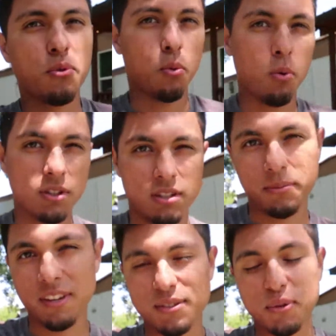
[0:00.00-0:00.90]
What's
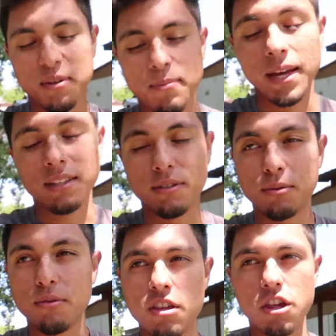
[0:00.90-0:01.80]
up guys, welcome back
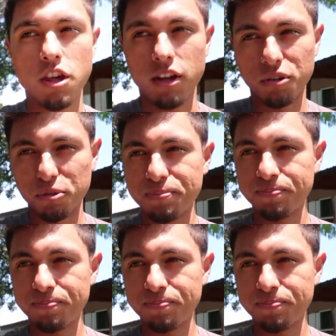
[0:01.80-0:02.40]
to the channel.